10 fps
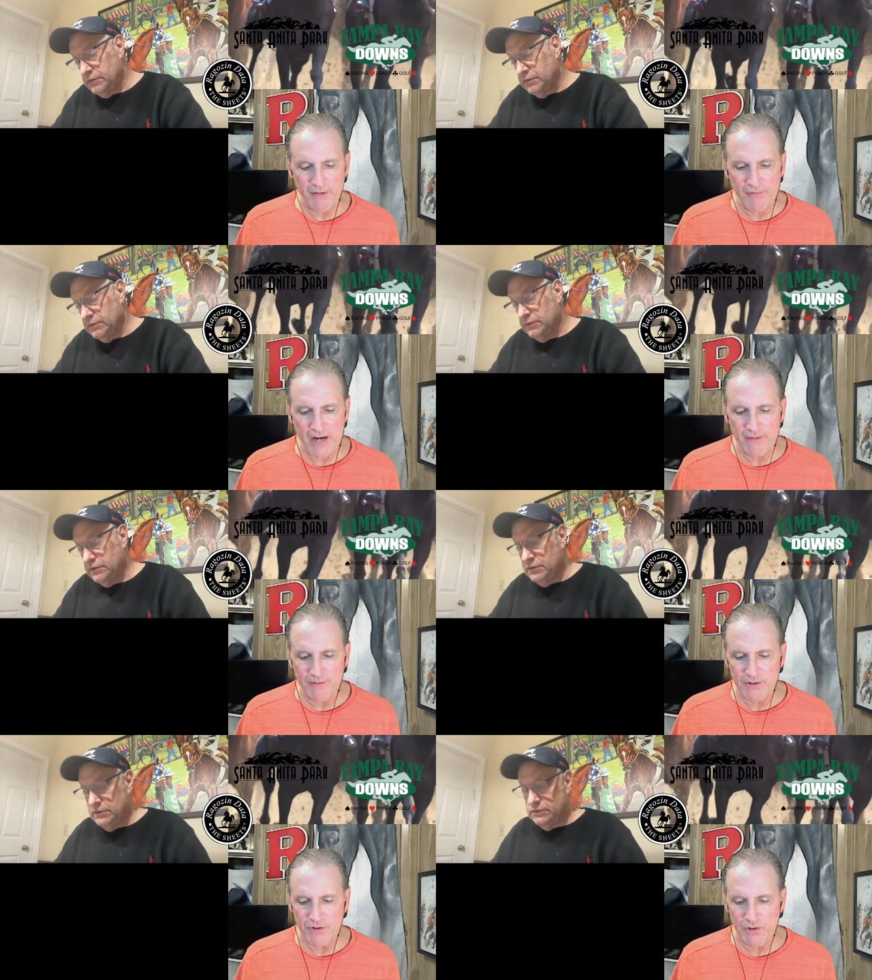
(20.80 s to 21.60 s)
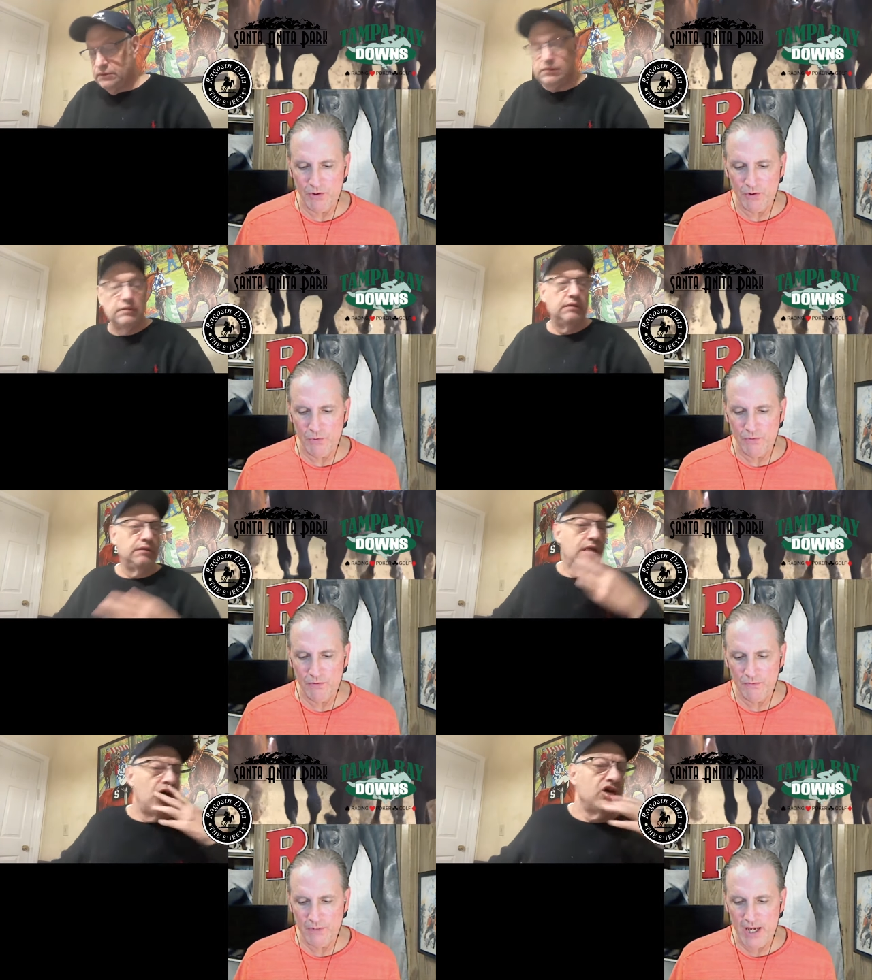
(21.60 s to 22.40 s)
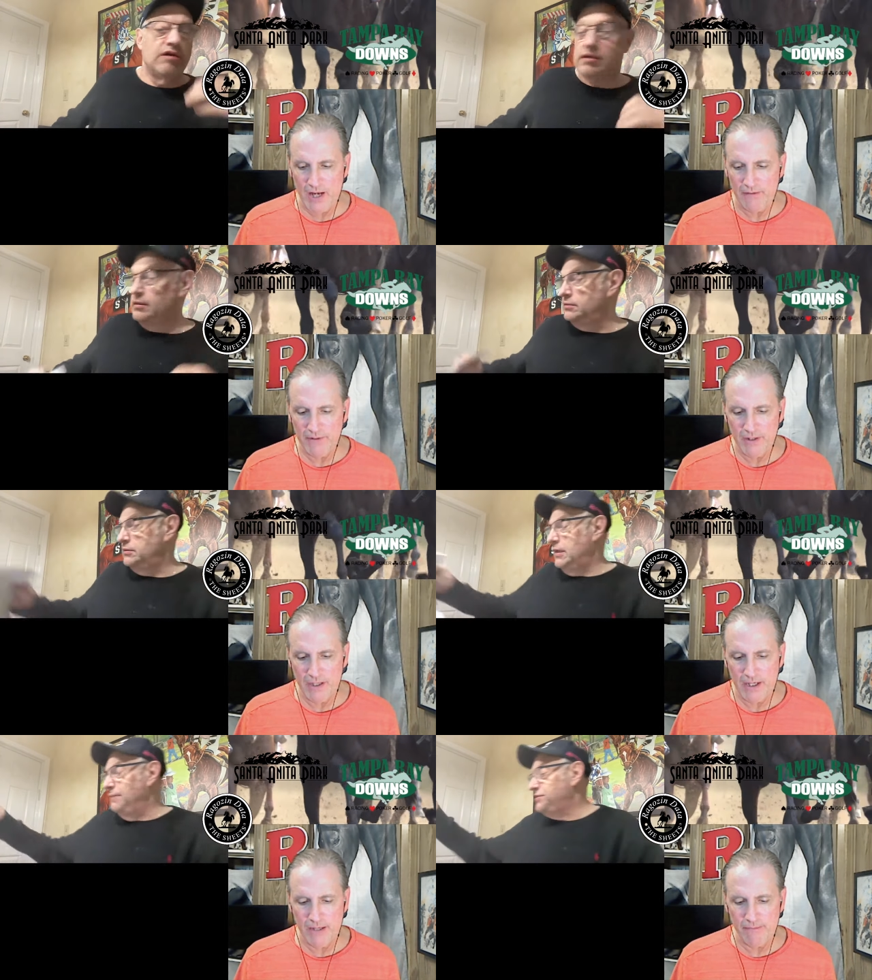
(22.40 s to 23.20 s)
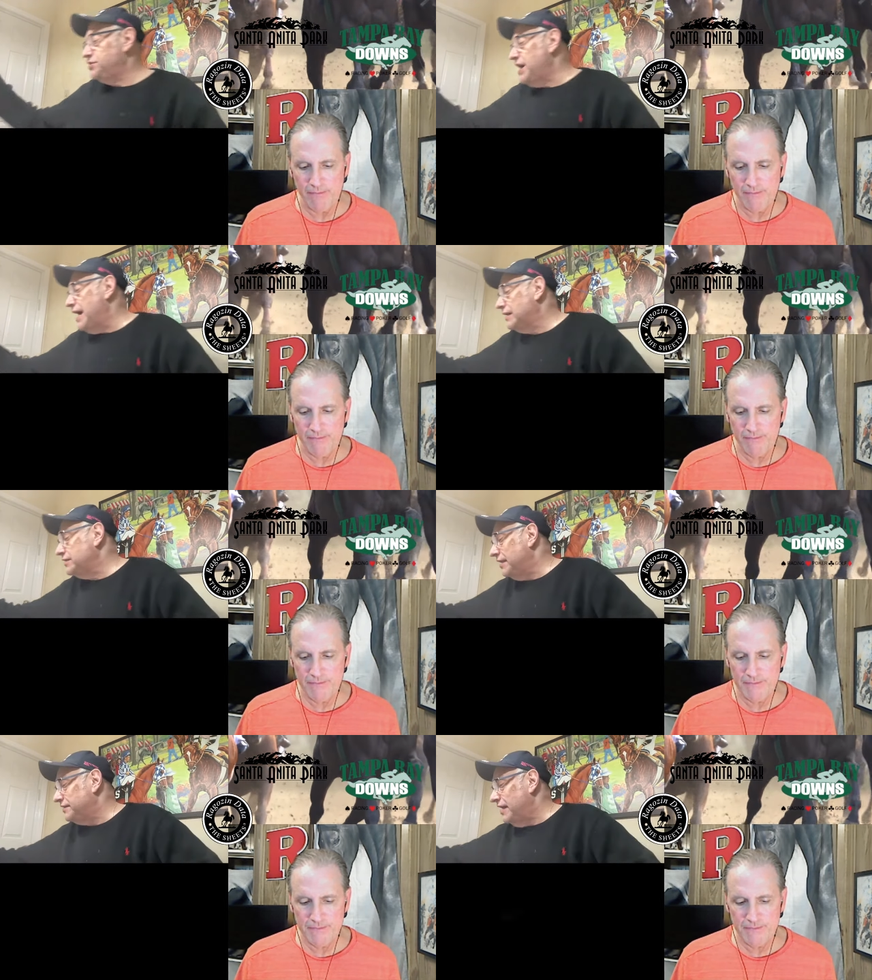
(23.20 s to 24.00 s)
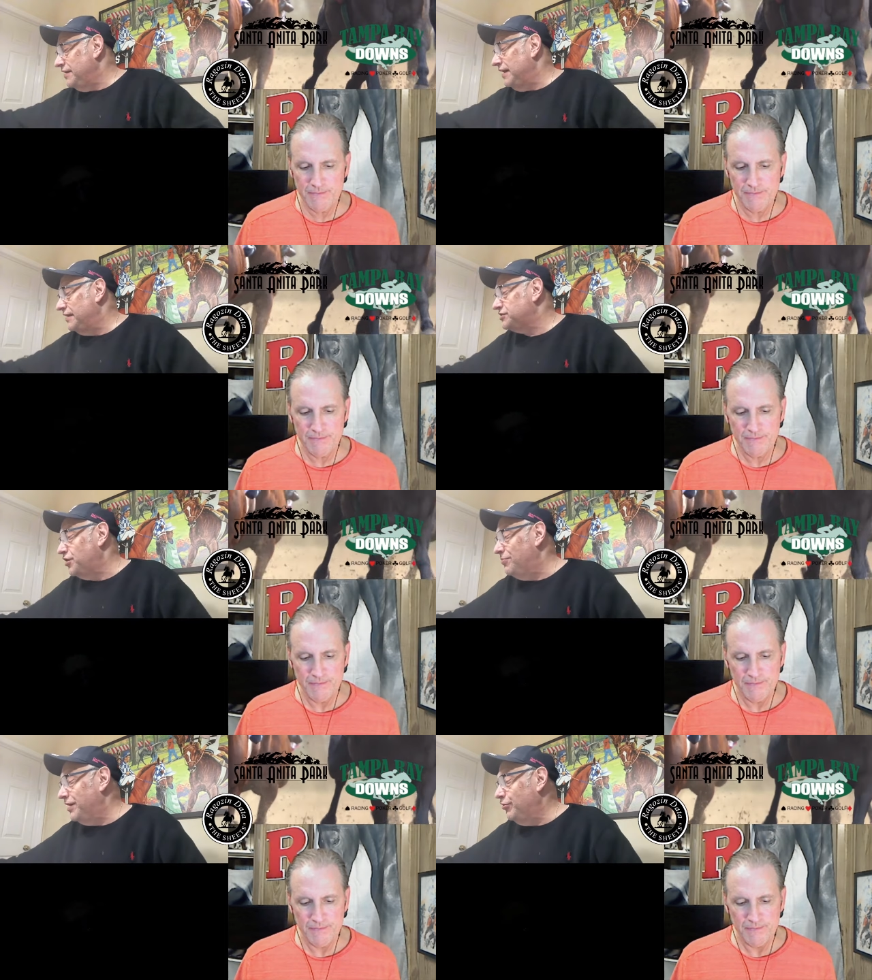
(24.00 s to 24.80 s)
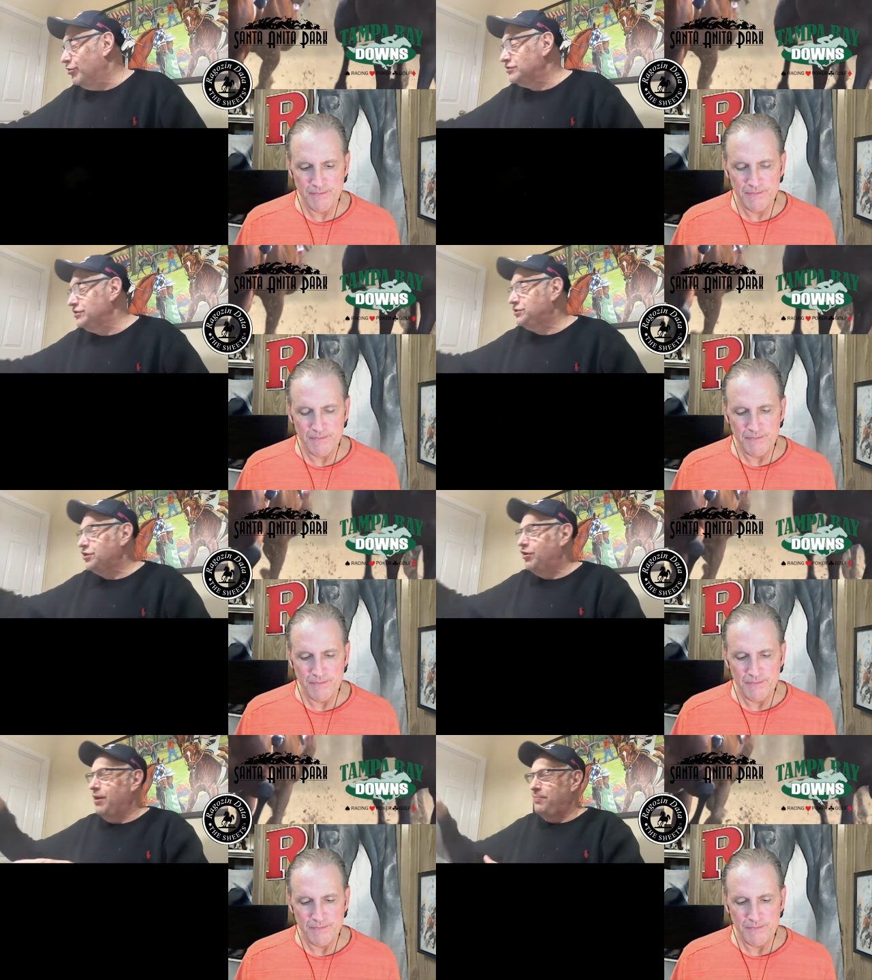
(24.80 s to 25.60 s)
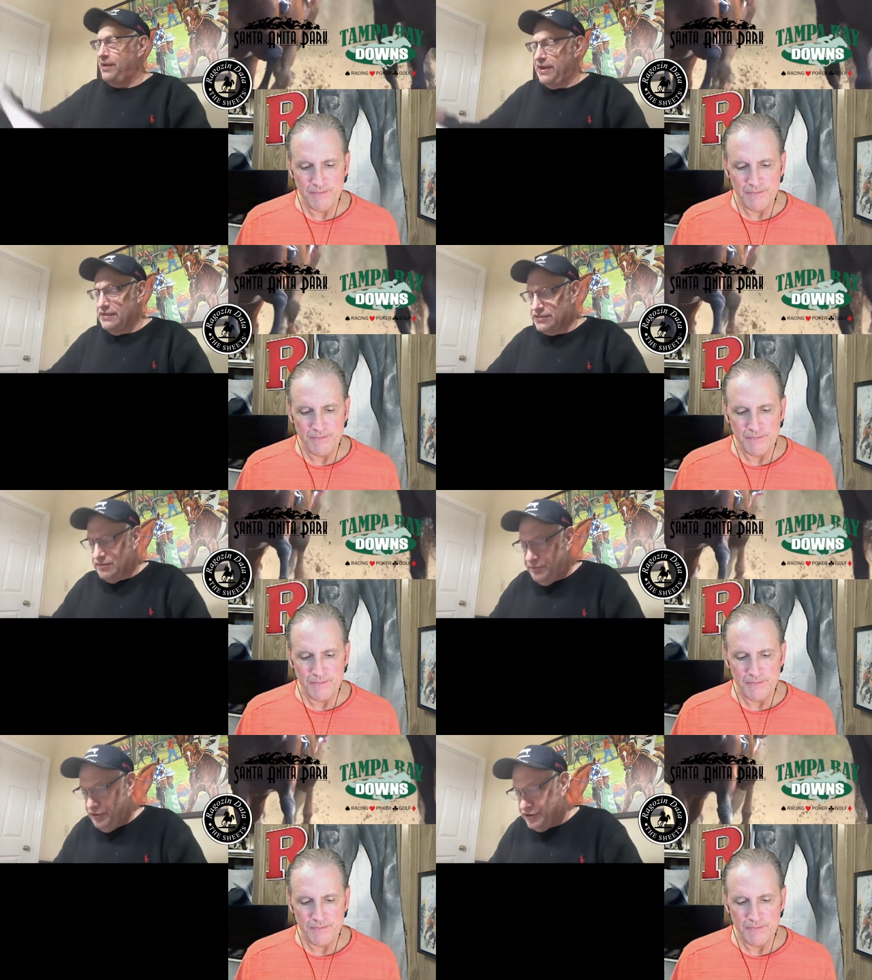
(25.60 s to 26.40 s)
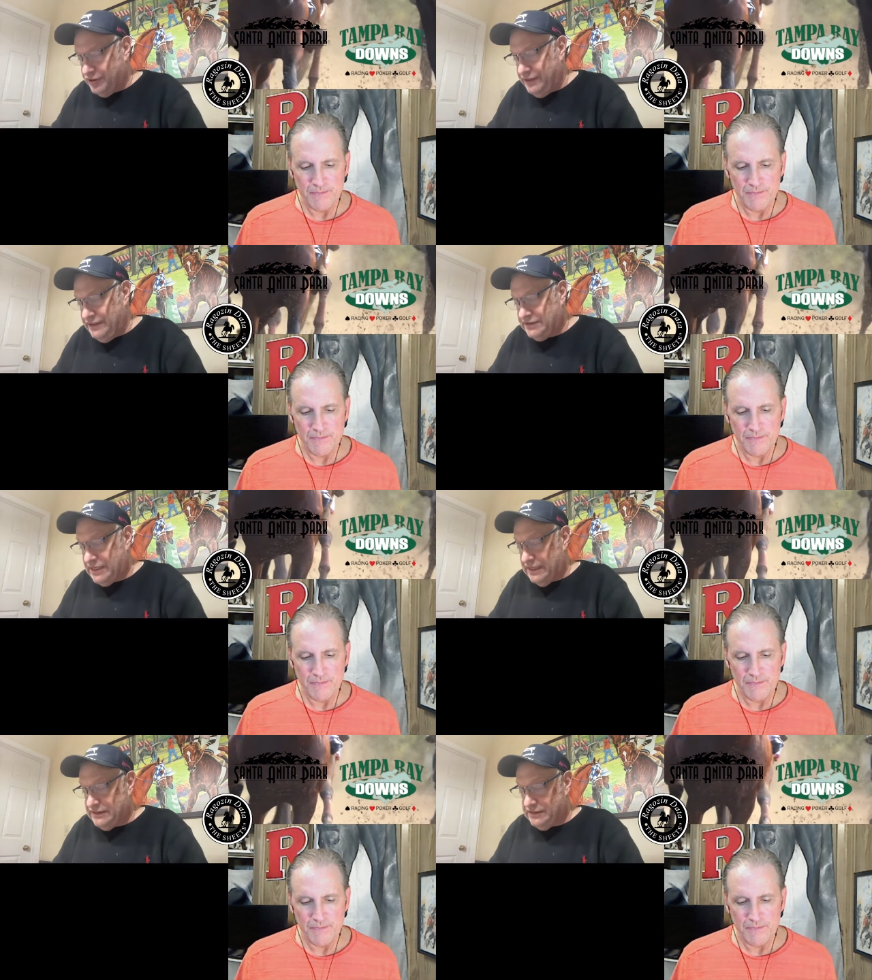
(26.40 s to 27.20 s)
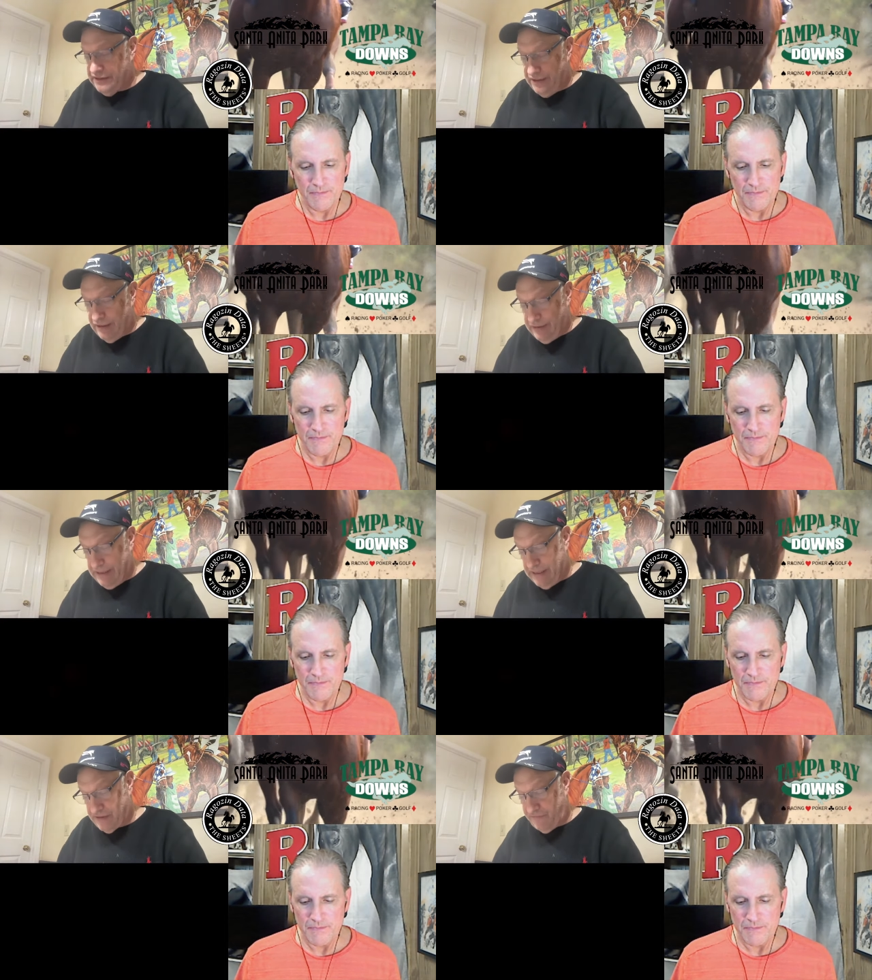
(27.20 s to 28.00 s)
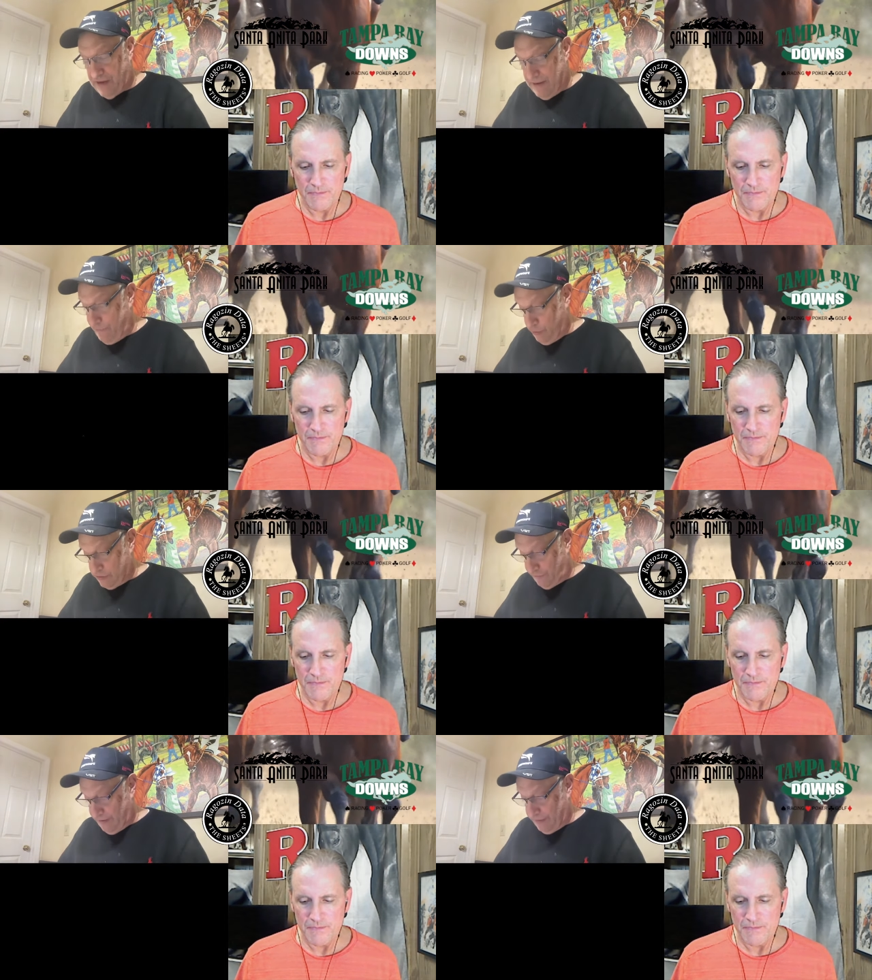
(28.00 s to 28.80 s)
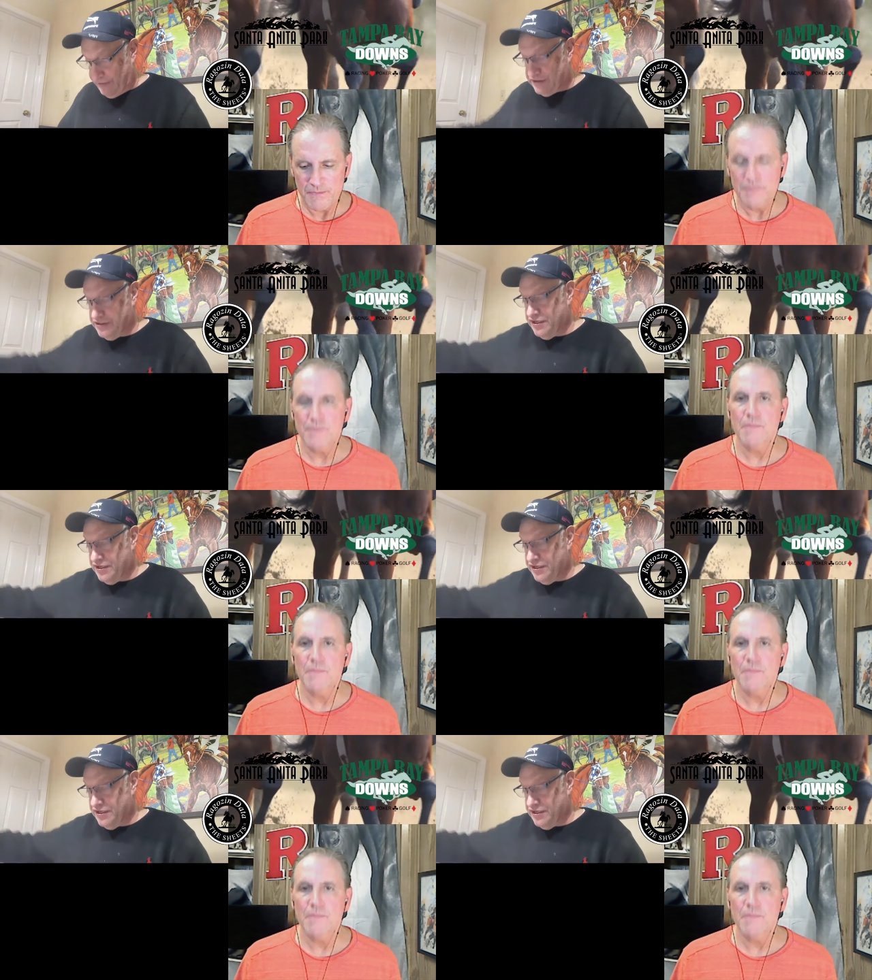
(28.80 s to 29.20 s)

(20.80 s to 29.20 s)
Speaker 1: five to two. Yeah, um, I'm
Speaker 2: shocked that they, that so many horses showed up against him. Usually he's got you know he has a five horse field. This